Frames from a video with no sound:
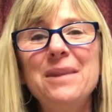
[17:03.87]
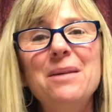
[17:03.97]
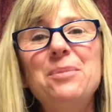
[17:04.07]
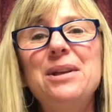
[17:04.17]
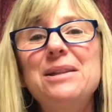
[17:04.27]

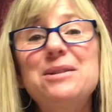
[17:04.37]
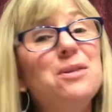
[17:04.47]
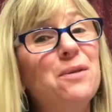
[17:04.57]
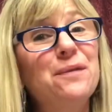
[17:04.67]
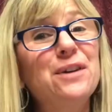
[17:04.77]
Please
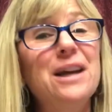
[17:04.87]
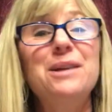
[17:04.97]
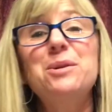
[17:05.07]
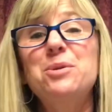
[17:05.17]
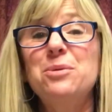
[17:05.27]
don't
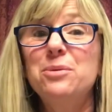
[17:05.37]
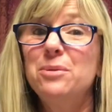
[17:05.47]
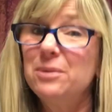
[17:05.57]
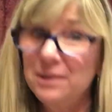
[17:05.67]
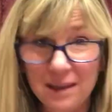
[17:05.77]
forget
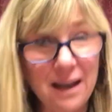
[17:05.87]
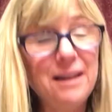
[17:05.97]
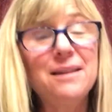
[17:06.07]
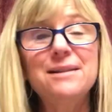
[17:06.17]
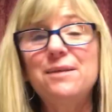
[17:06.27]
to
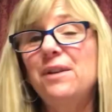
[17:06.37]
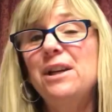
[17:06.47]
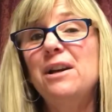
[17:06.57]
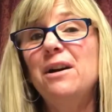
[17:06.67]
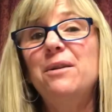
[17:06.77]
like this
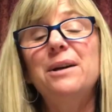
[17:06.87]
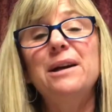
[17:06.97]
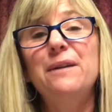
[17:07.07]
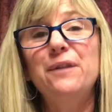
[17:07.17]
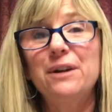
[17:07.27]
video
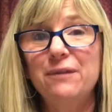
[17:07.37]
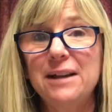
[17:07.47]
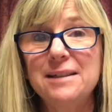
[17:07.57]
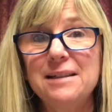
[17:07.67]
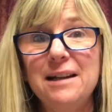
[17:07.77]
if it
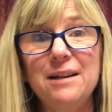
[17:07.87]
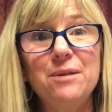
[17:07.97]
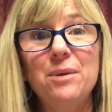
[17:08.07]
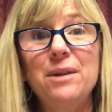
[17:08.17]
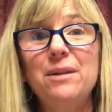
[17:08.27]

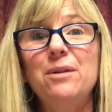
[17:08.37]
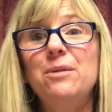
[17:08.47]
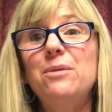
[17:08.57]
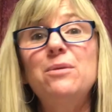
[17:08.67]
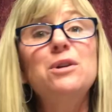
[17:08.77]
resonated with
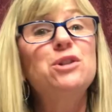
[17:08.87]
you.